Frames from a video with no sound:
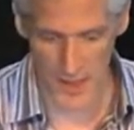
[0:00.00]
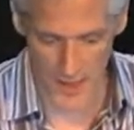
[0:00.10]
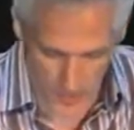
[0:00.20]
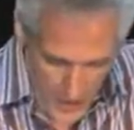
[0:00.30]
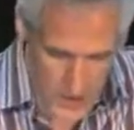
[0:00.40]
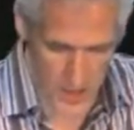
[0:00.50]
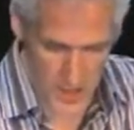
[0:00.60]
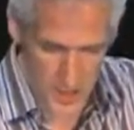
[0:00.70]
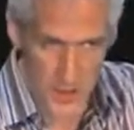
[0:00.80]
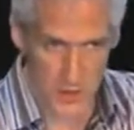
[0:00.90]
And he would actually
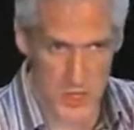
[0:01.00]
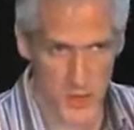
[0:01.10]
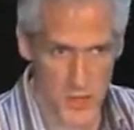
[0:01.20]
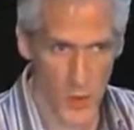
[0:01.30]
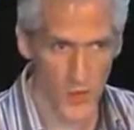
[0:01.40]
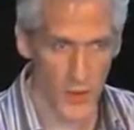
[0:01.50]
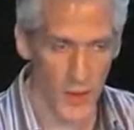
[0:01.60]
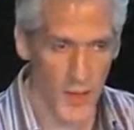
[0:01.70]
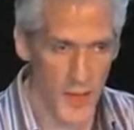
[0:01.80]
you know, switch over